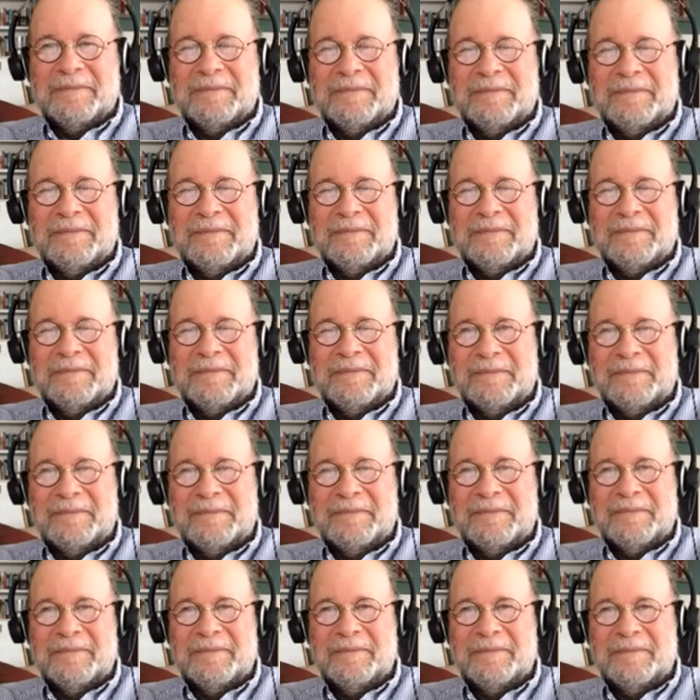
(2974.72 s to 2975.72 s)

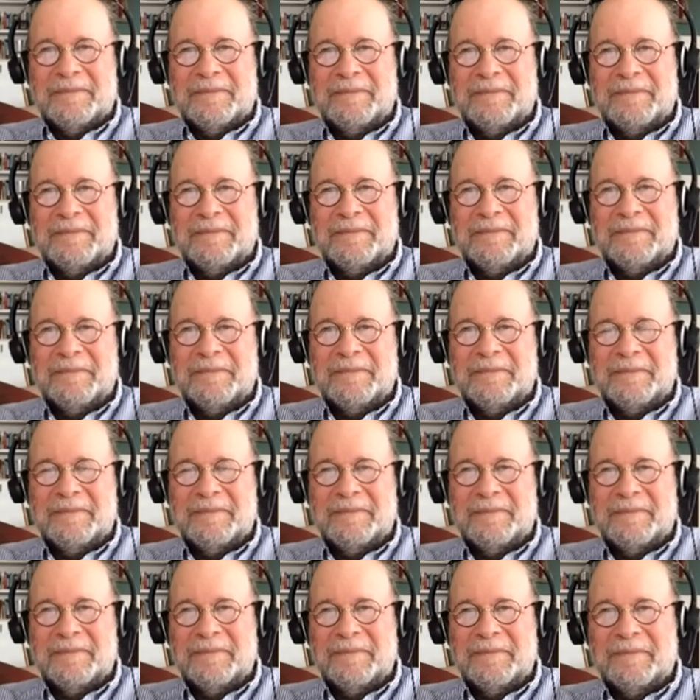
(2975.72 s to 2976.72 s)

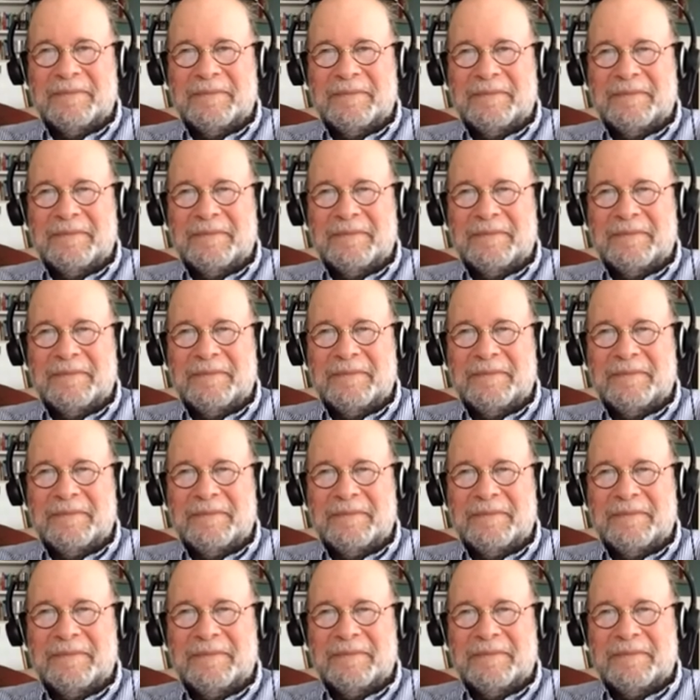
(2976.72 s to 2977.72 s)

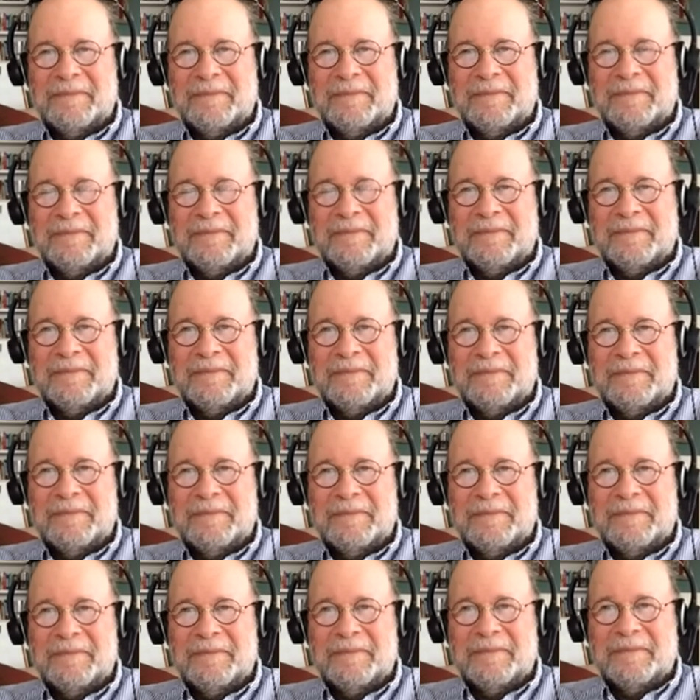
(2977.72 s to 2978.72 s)

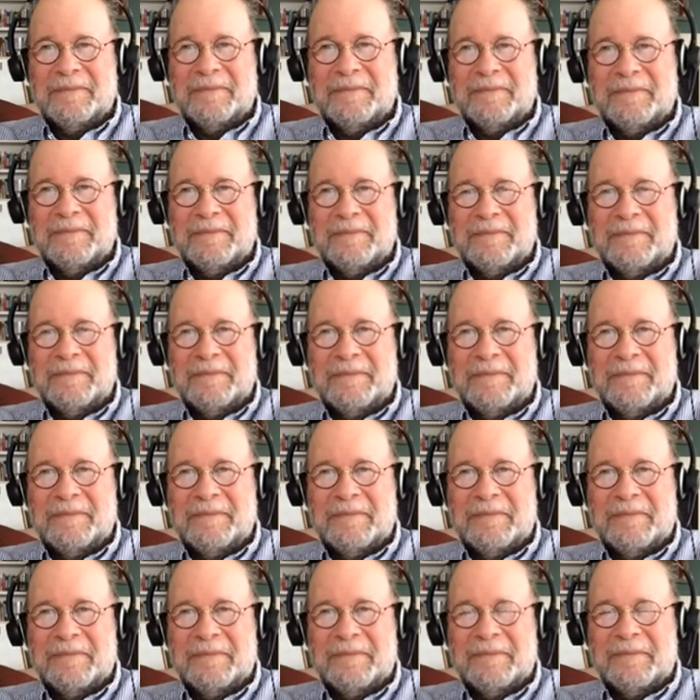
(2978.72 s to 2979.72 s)

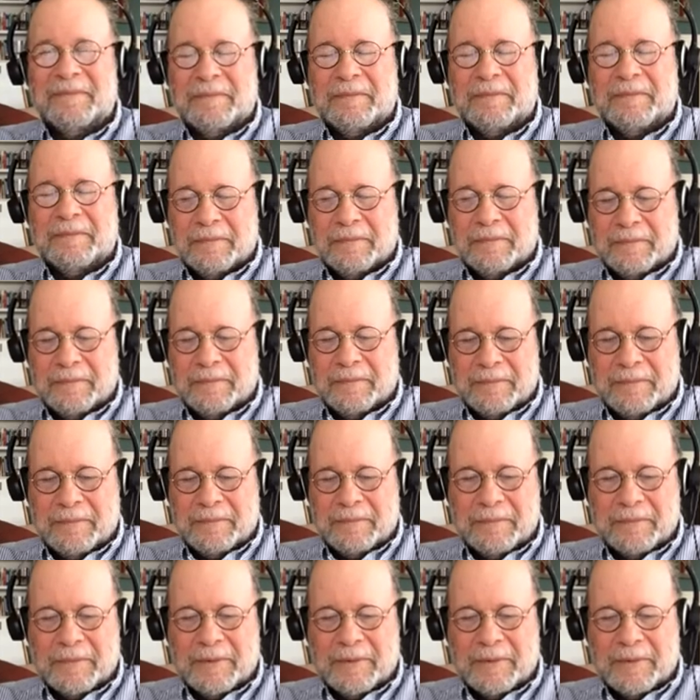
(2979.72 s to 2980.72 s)

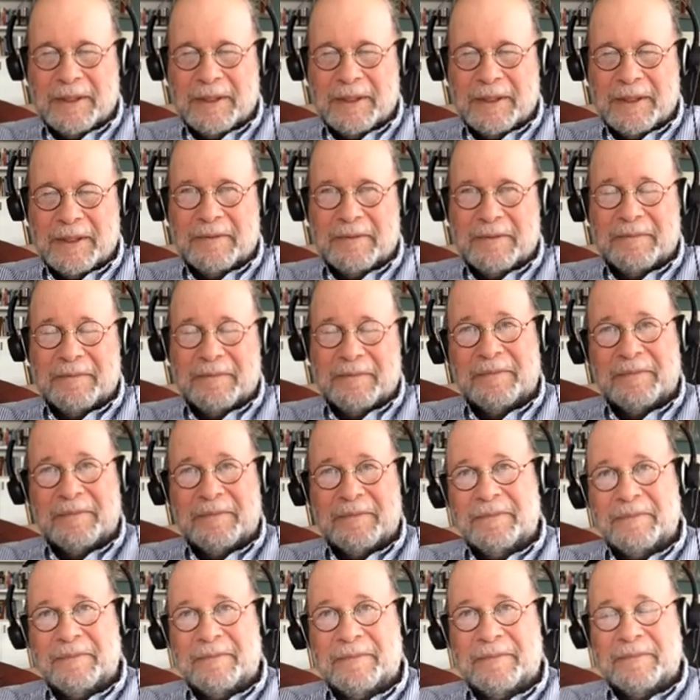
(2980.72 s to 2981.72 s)

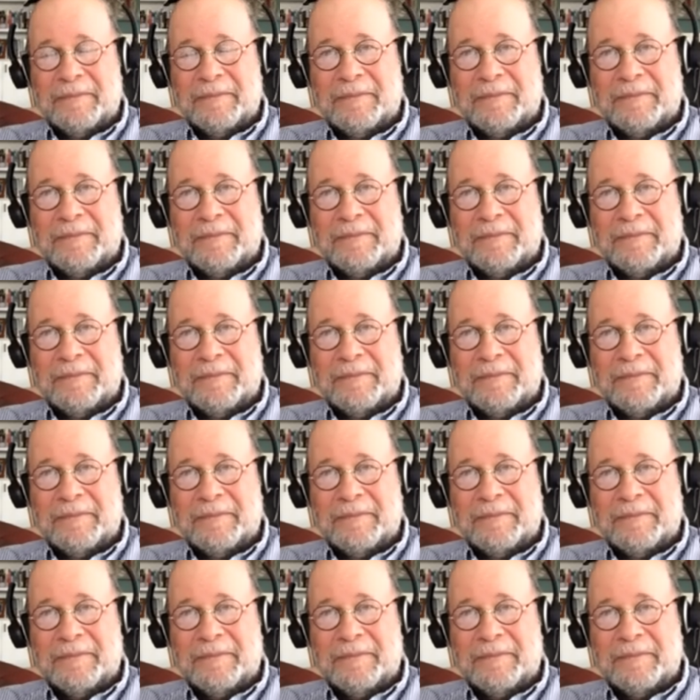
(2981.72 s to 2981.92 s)
No words are spoken by the person on screen.